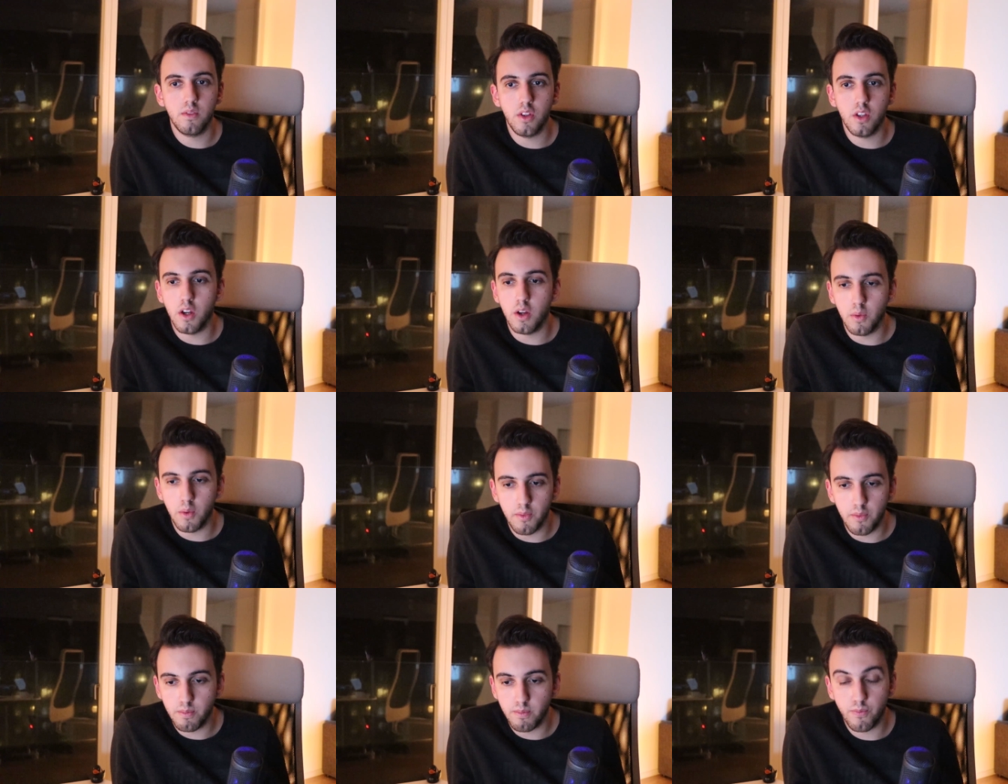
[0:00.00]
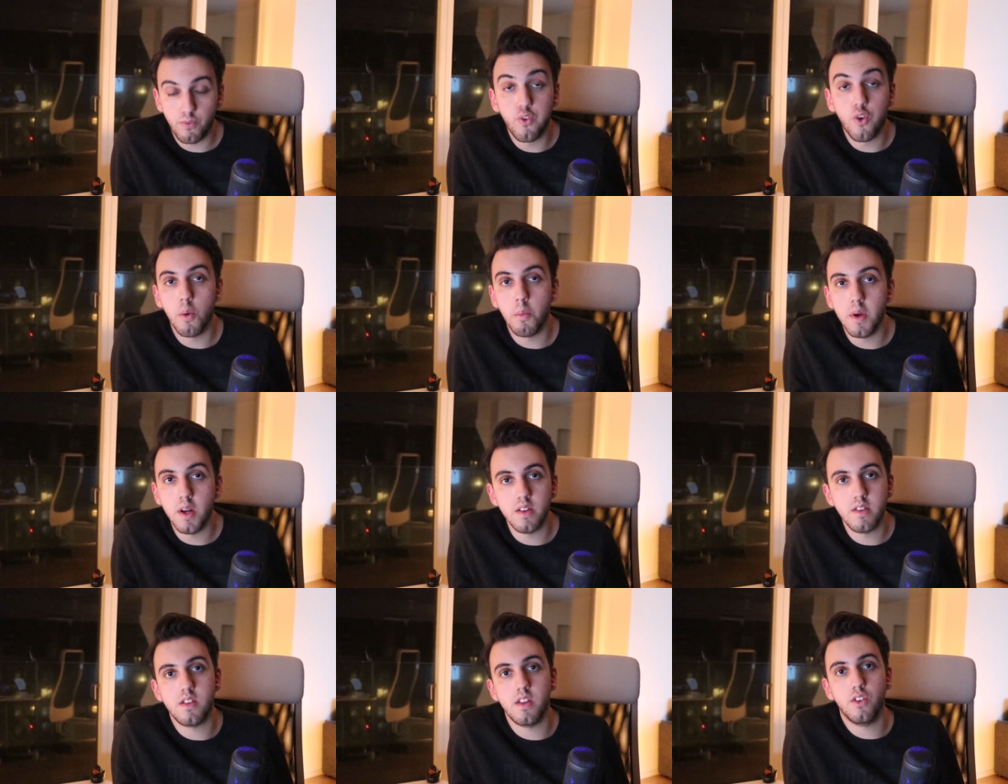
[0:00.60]
you know, four
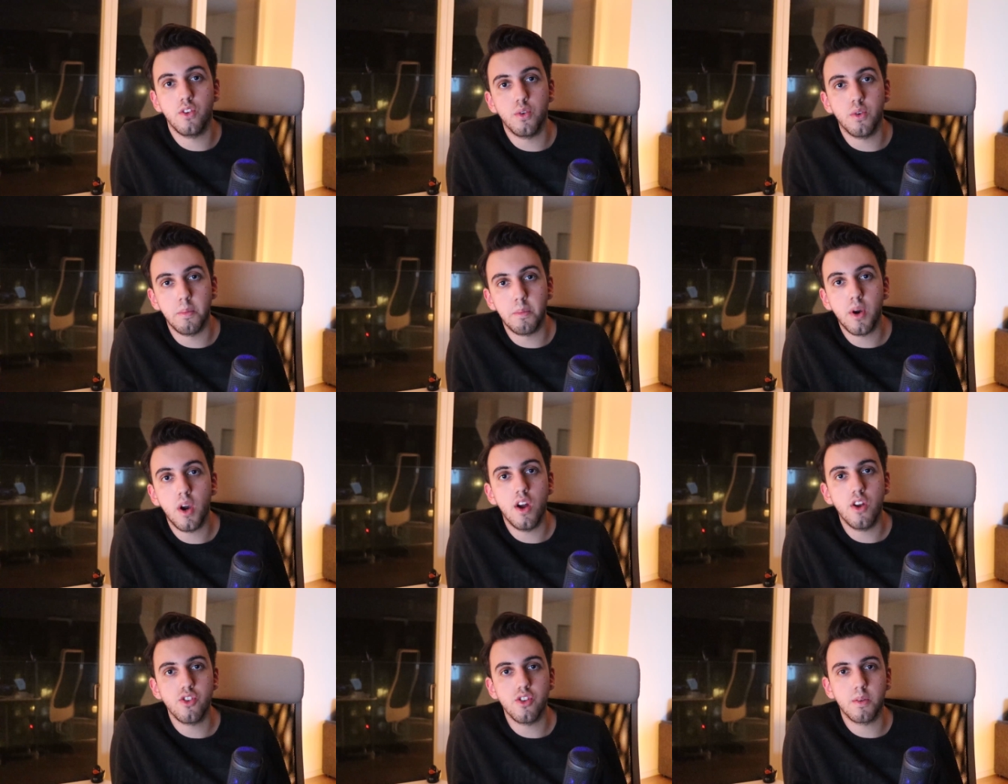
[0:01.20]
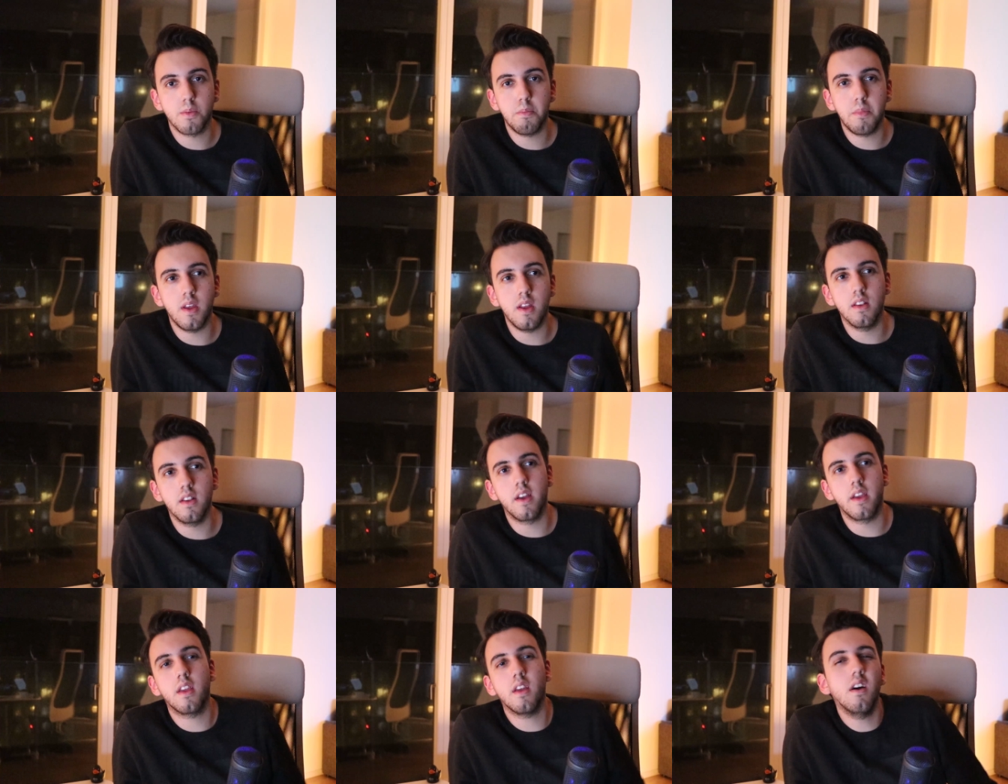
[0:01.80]
months into a project being
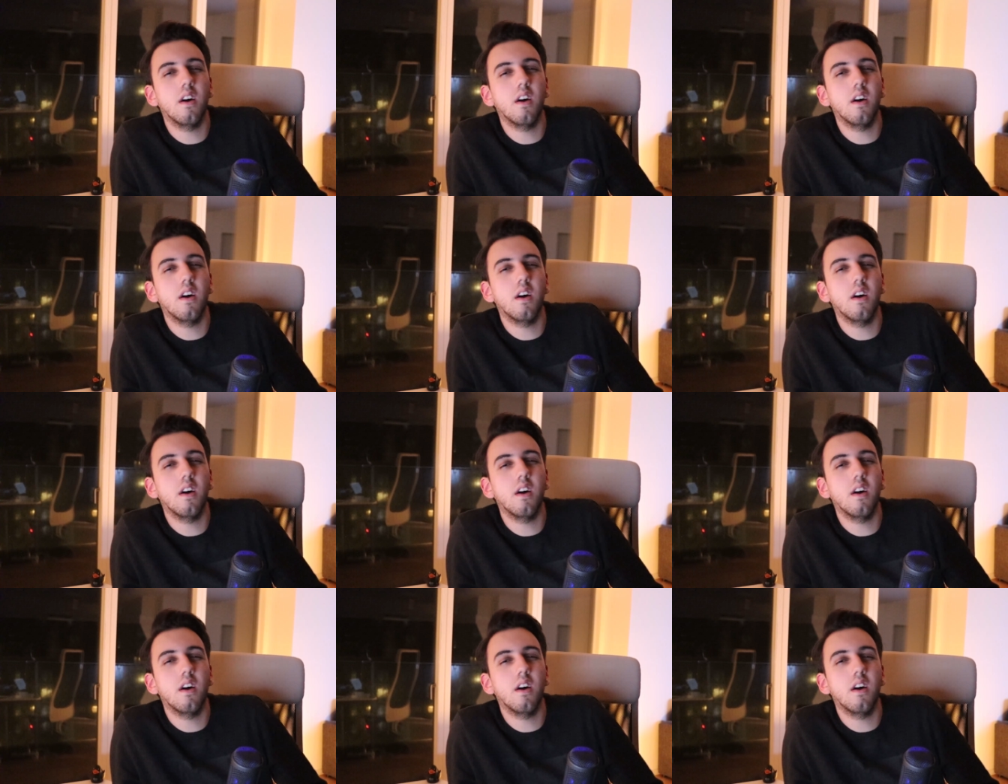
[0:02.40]
like,